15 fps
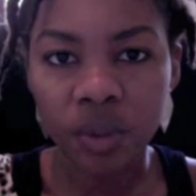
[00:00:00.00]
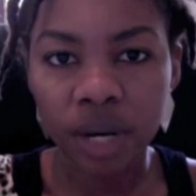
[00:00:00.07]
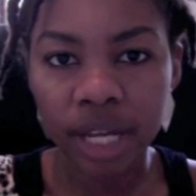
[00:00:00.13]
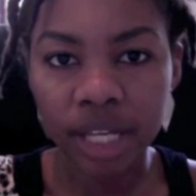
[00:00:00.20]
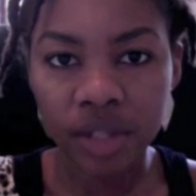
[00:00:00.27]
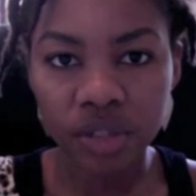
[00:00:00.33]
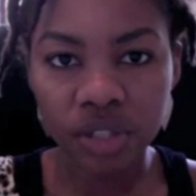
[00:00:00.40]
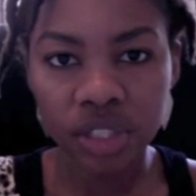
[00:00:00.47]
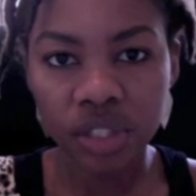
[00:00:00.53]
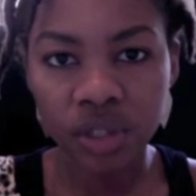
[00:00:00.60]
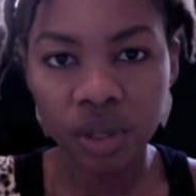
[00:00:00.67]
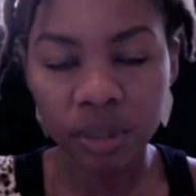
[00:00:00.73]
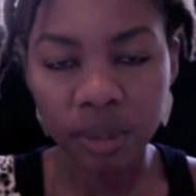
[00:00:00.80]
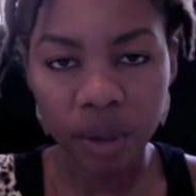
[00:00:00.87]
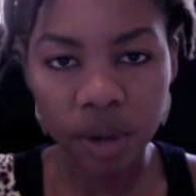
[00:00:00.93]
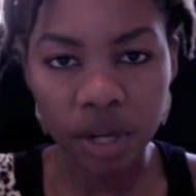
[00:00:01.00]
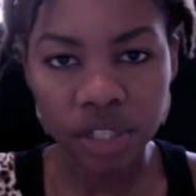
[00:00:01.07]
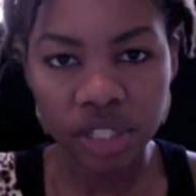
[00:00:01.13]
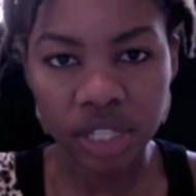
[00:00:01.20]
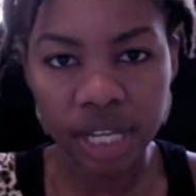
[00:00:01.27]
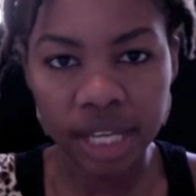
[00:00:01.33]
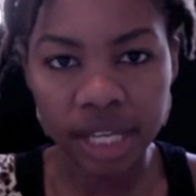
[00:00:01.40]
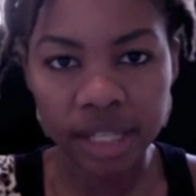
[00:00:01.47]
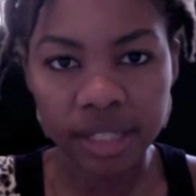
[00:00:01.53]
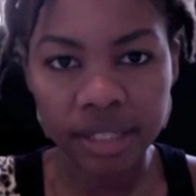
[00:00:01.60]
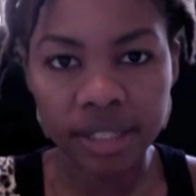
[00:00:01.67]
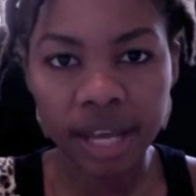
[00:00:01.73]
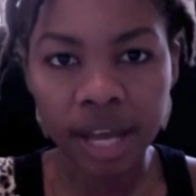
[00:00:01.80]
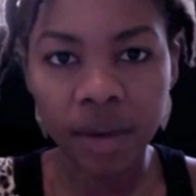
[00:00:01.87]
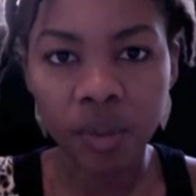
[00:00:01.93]
what I usually do on my wash day
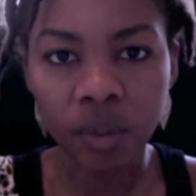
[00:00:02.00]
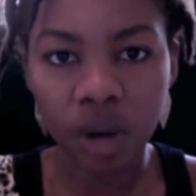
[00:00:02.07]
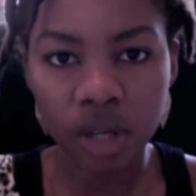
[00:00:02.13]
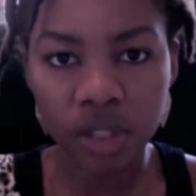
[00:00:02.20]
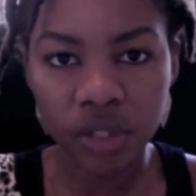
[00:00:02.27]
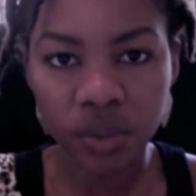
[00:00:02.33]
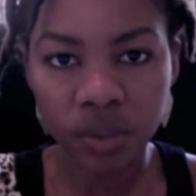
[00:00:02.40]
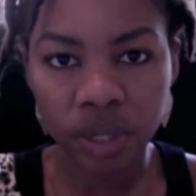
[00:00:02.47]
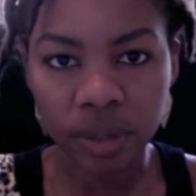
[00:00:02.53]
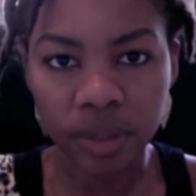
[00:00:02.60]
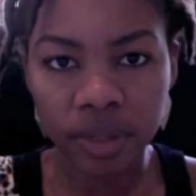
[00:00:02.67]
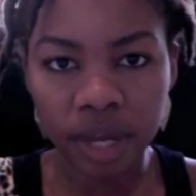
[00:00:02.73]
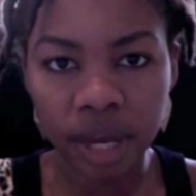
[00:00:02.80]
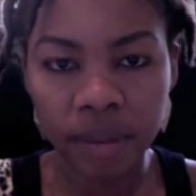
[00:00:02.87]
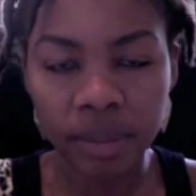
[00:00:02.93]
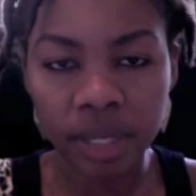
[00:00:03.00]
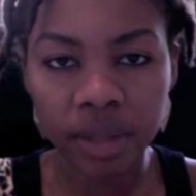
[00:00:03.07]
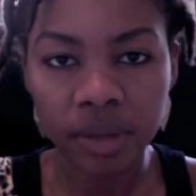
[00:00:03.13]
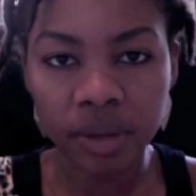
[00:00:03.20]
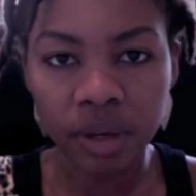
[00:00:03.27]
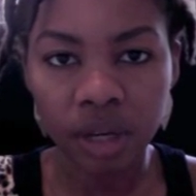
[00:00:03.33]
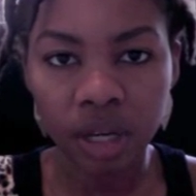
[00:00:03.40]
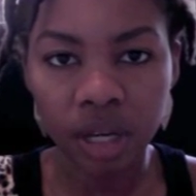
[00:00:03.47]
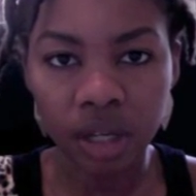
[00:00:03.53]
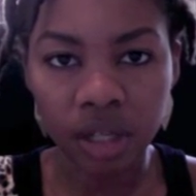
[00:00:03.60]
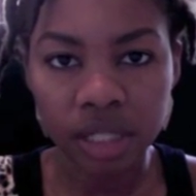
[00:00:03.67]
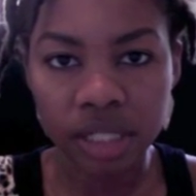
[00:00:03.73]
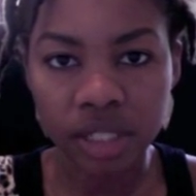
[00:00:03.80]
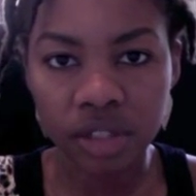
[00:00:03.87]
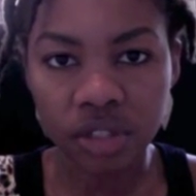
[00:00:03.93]
is I wash with either a
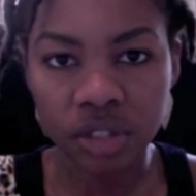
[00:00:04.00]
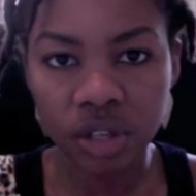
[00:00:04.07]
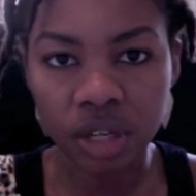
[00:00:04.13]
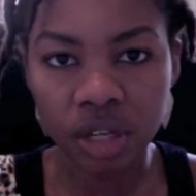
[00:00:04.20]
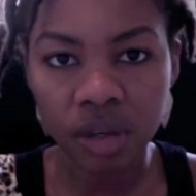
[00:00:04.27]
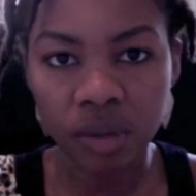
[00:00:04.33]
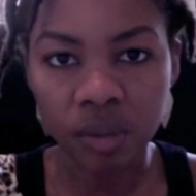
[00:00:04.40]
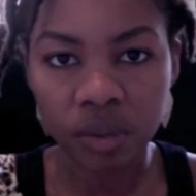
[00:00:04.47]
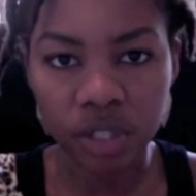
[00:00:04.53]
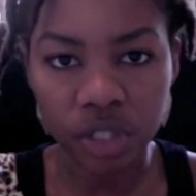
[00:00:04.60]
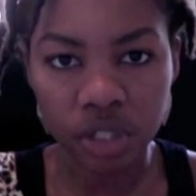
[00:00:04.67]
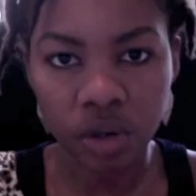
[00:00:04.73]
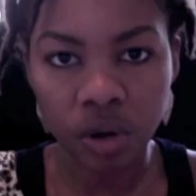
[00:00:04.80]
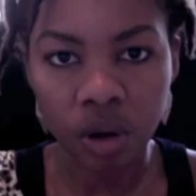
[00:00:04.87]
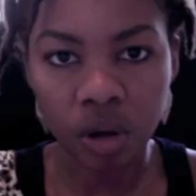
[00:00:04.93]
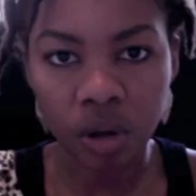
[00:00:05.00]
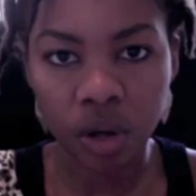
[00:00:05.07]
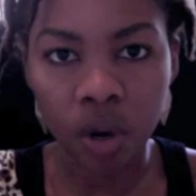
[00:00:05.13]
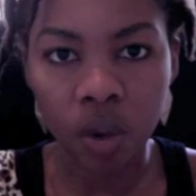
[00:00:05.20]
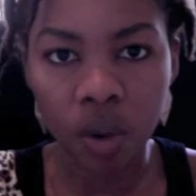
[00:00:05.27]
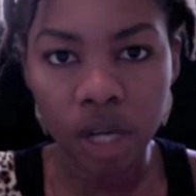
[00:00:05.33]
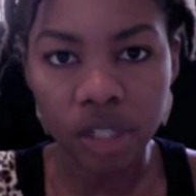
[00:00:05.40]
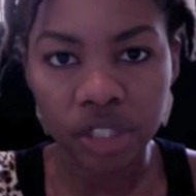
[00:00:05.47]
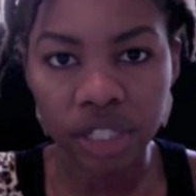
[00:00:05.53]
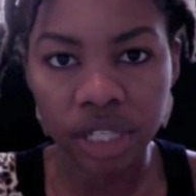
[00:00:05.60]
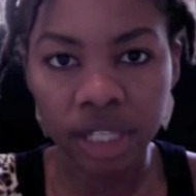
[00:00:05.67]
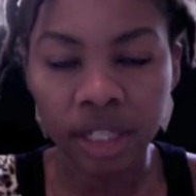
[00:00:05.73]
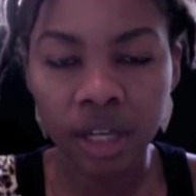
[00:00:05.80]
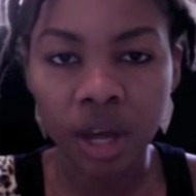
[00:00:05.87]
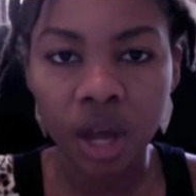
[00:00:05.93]
conditioner, which you call
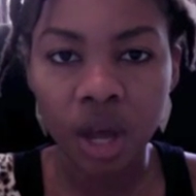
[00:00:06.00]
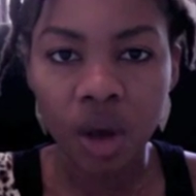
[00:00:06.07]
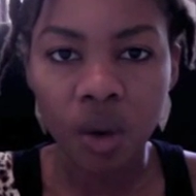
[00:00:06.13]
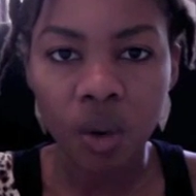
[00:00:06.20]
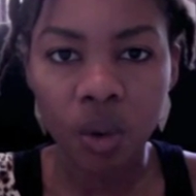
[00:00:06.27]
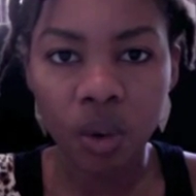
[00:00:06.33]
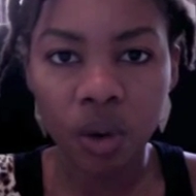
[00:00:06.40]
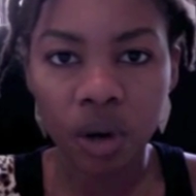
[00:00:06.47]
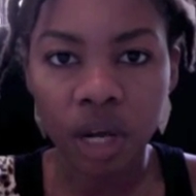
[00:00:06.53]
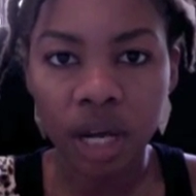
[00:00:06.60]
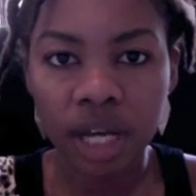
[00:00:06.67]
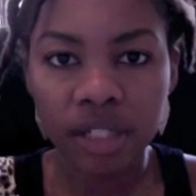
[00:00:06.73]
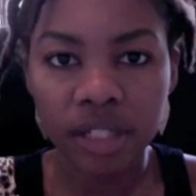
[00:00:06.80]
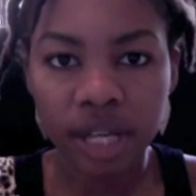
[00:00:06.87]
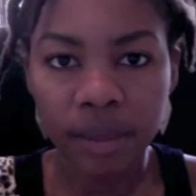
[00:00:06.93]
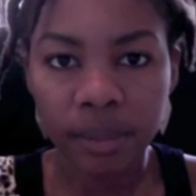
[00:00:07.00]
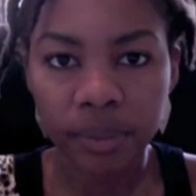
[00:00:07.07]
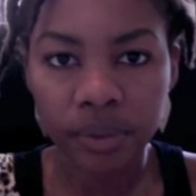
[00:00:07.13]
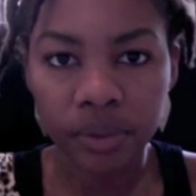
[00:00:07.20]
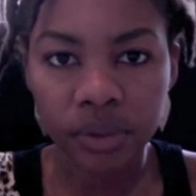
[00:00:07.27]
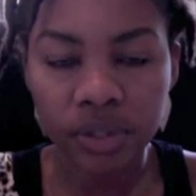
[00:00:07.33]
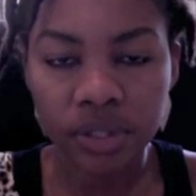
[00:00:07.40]
co-washing, or a shampoo.